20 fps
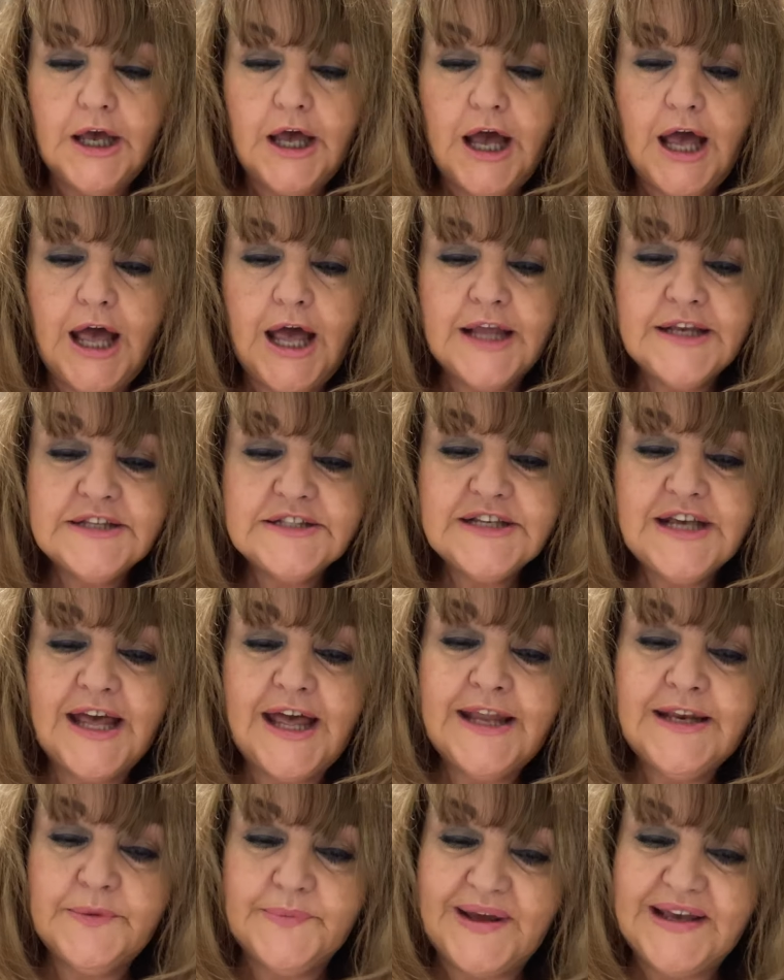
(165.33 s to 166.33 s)
And
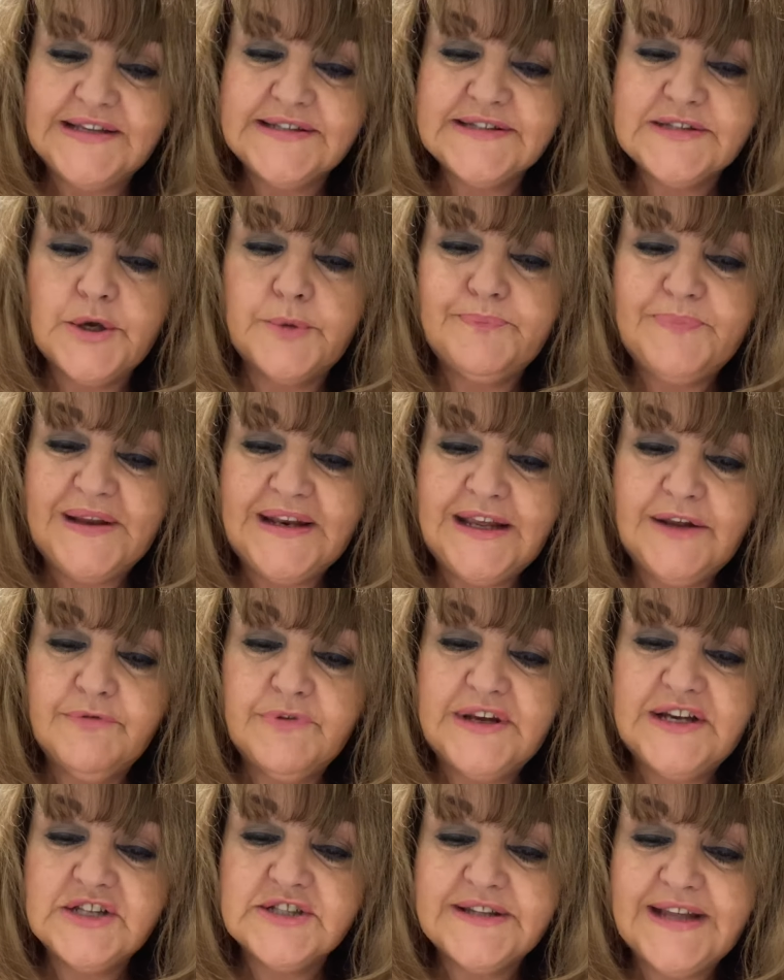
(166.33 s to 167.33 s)
anyway, so Billy
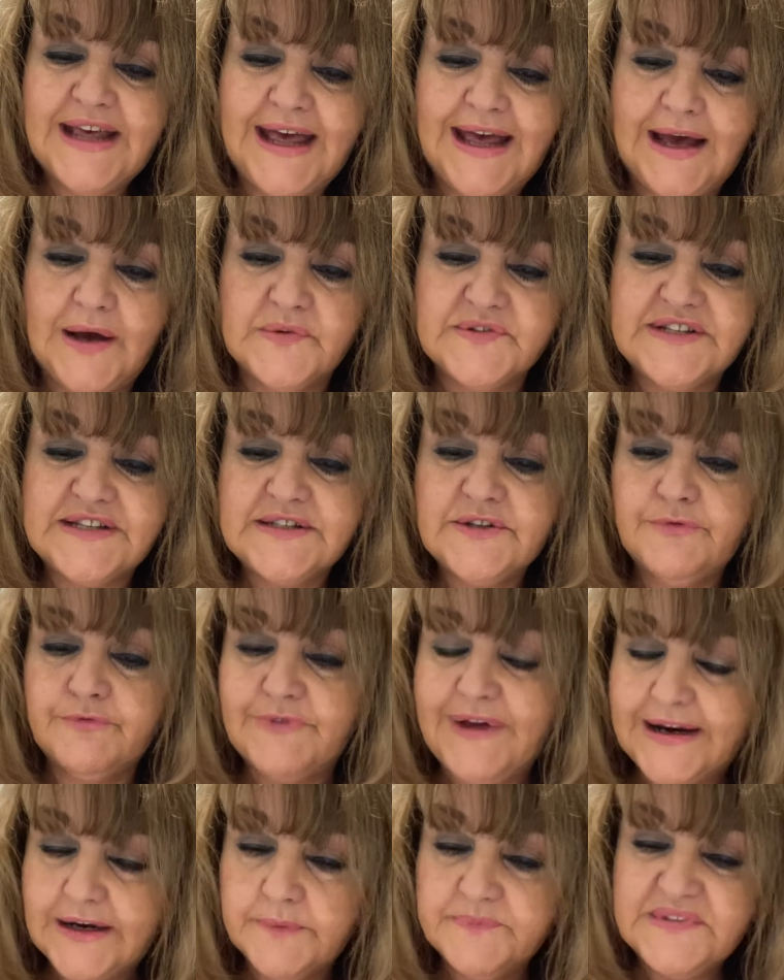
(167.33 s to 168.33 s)
reached the houses and
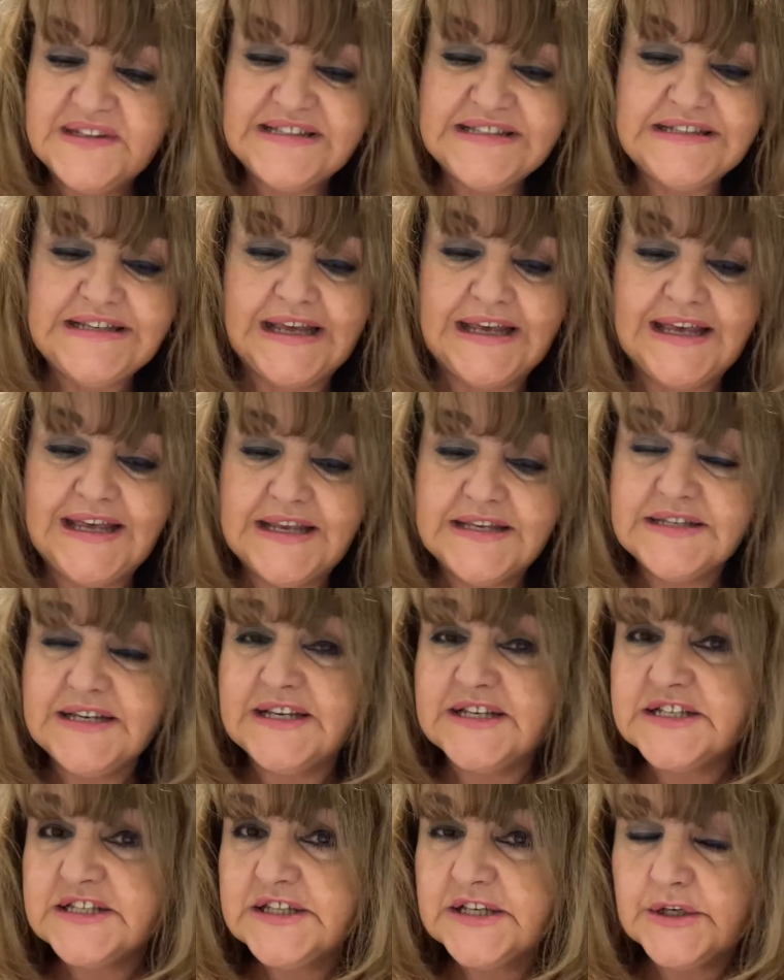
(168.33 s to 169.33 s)
ran up the snicket
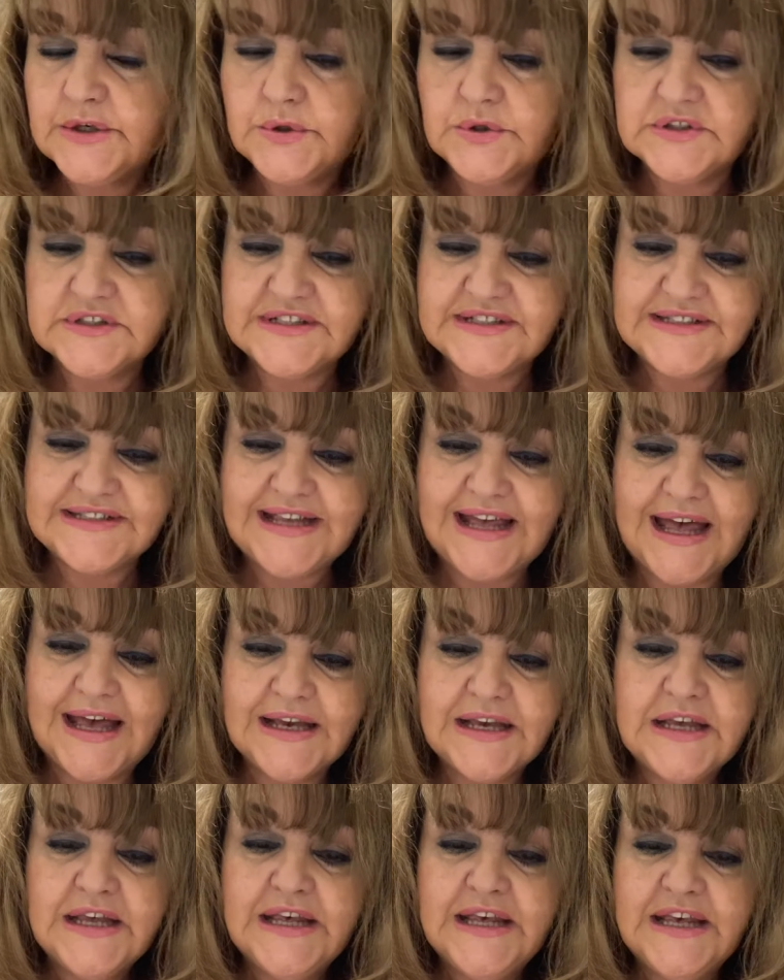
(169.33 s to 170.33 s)
into the
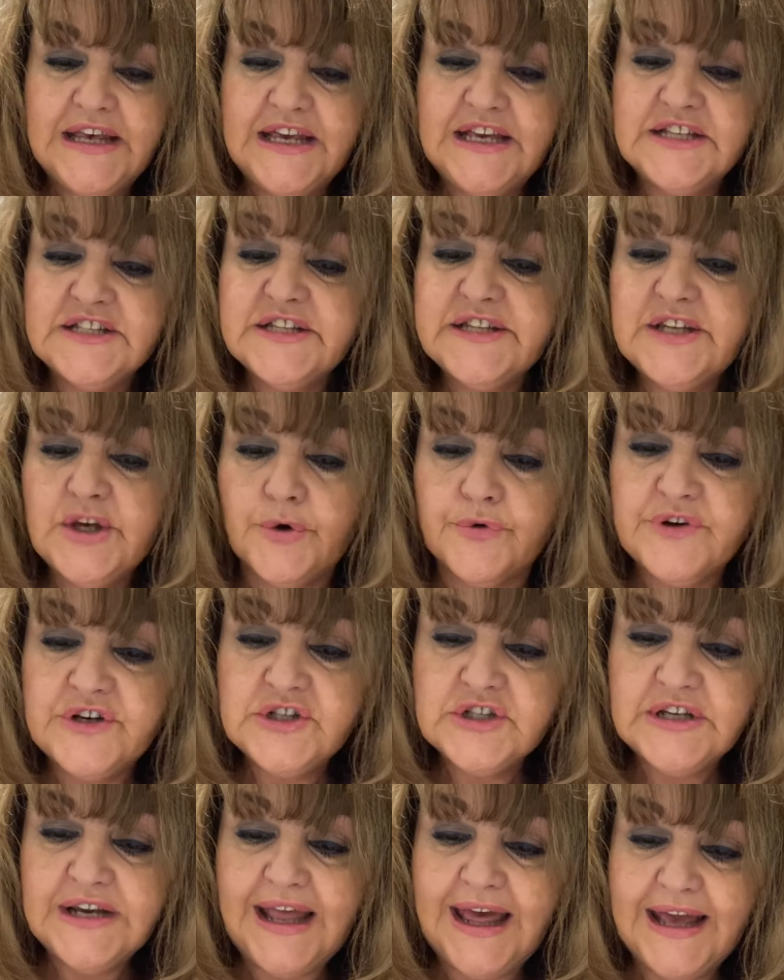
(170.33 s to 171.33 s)
cul-de-sac, into the
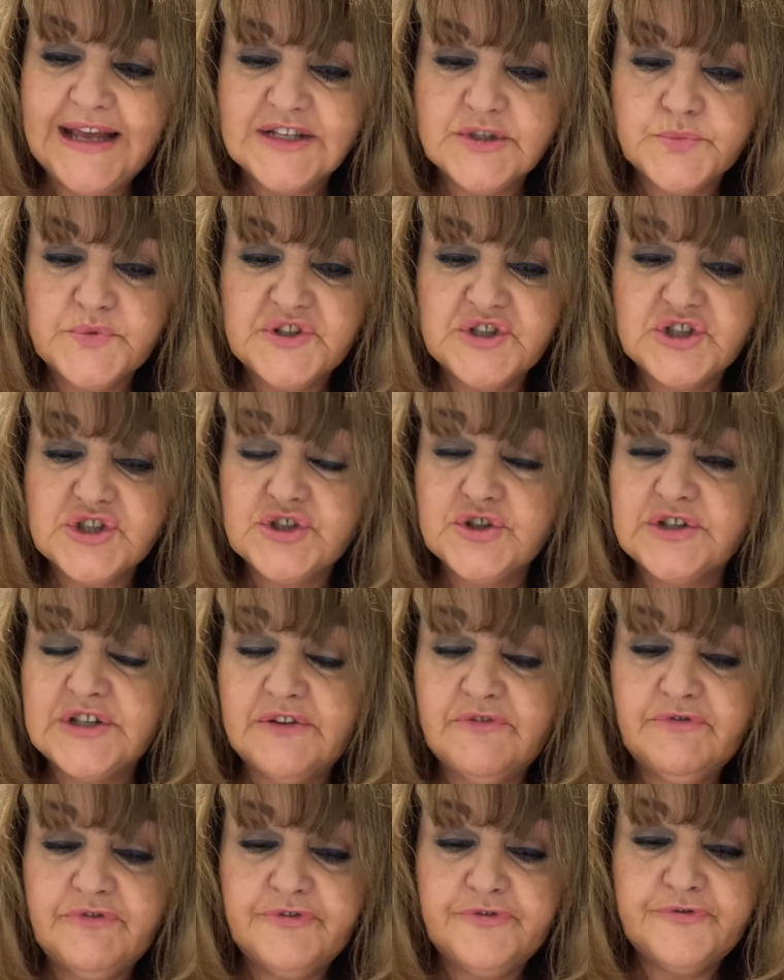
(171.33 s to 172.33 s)
orange light, which stood
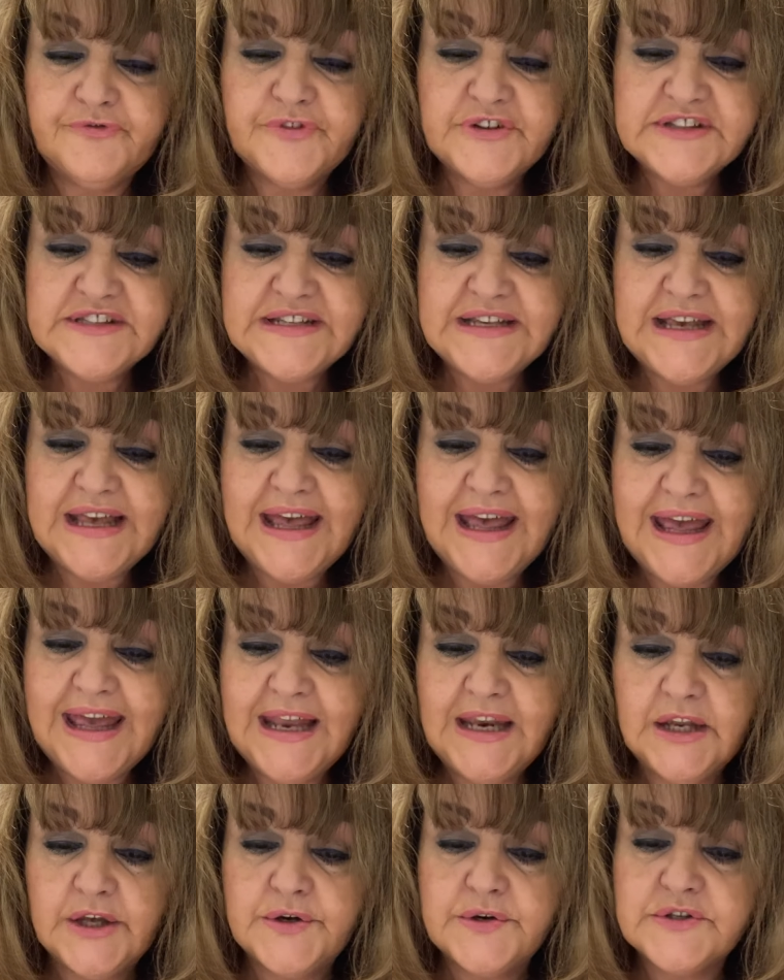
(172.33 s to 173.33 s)
in fuzzy
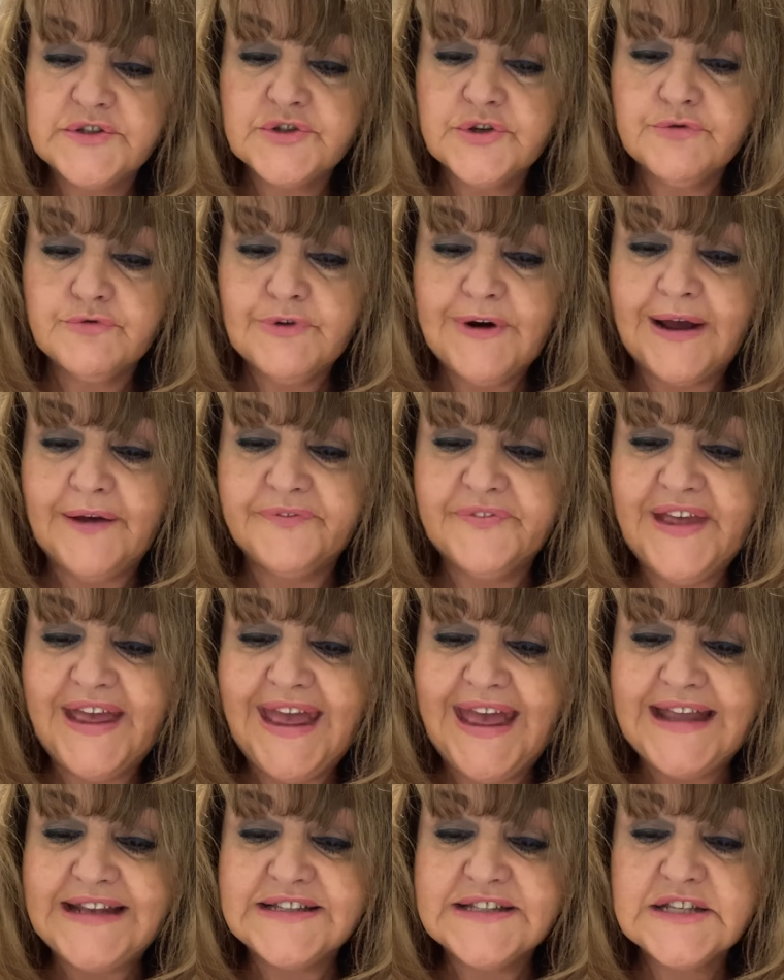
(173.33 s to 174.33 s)
halos round the
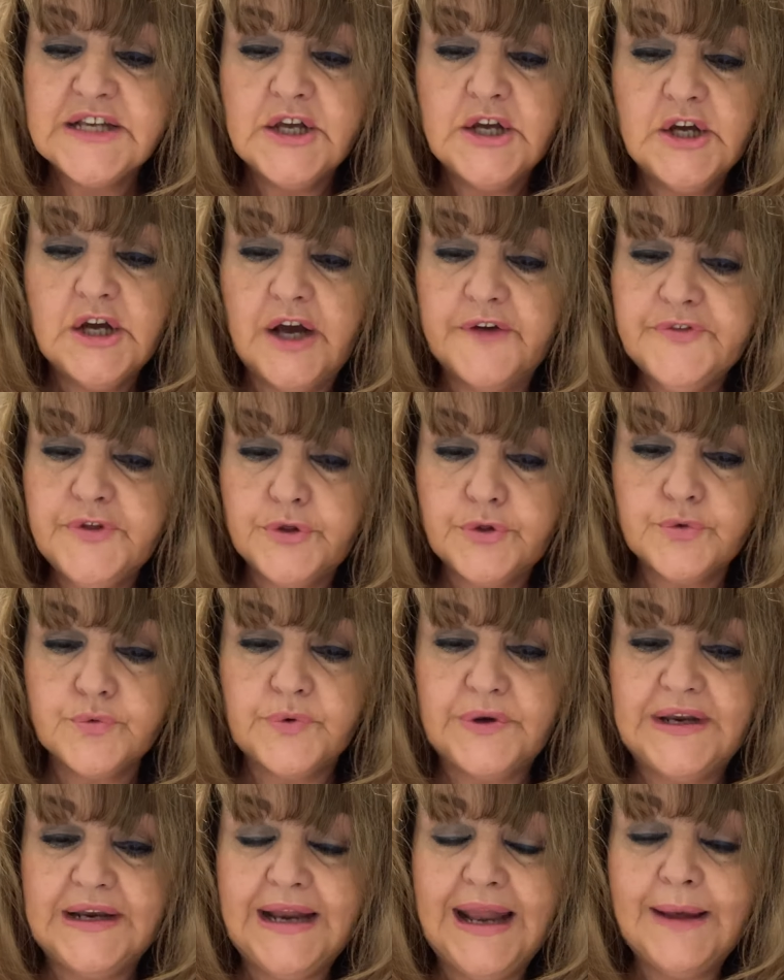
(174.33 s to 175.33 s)
heads of the
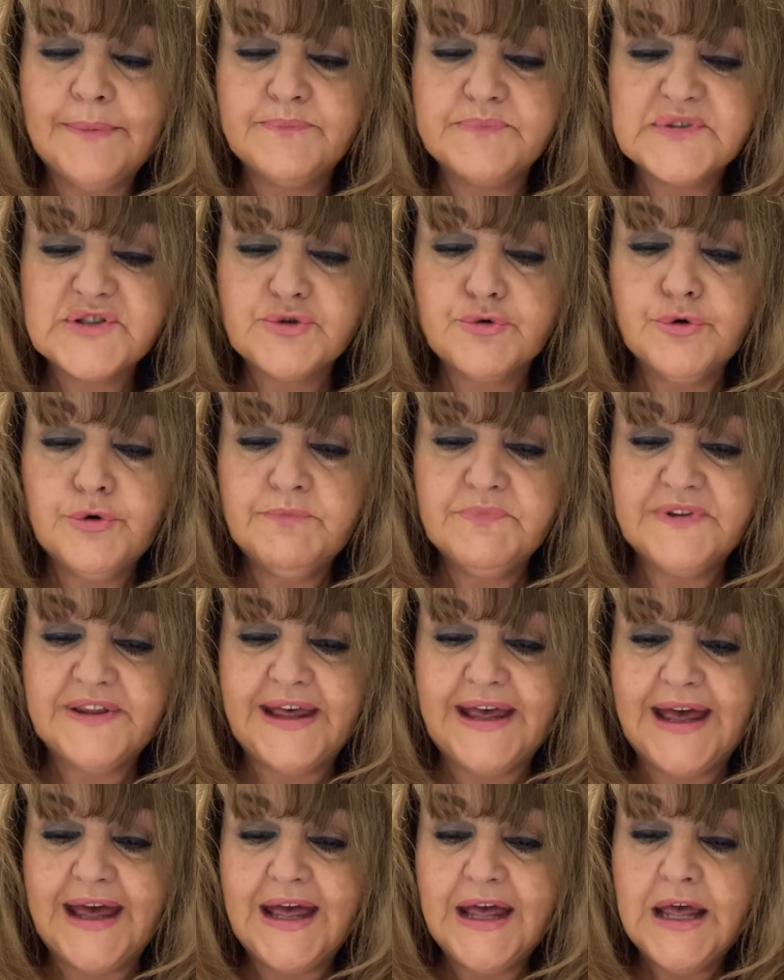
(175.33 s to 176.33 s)
three lamps grouped
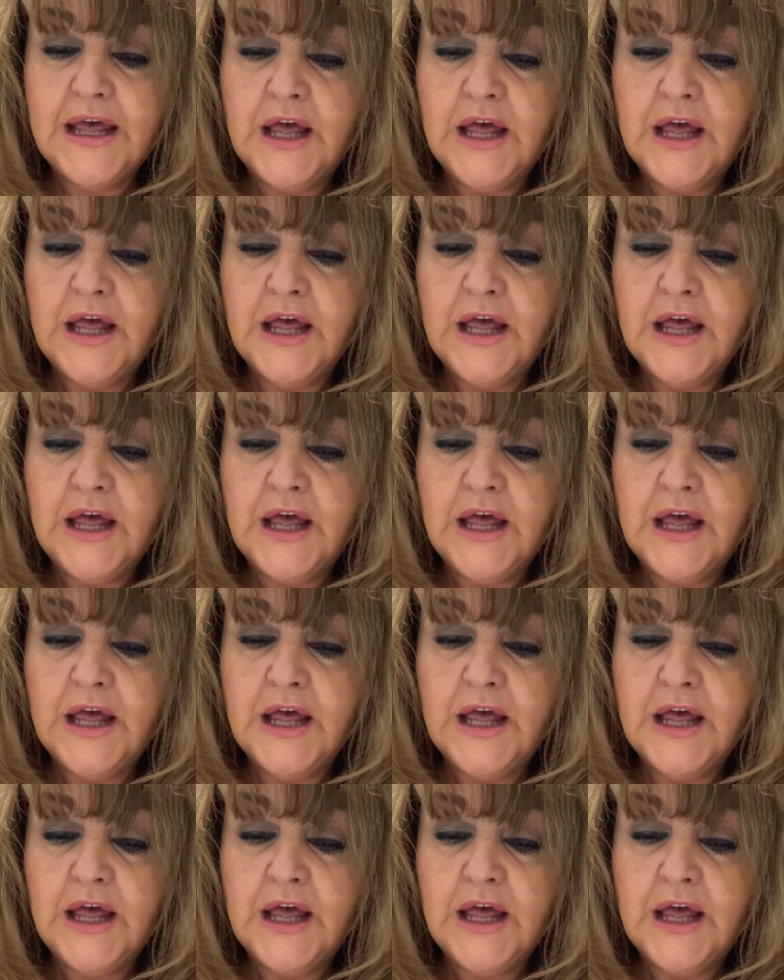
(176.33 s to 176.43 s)
there,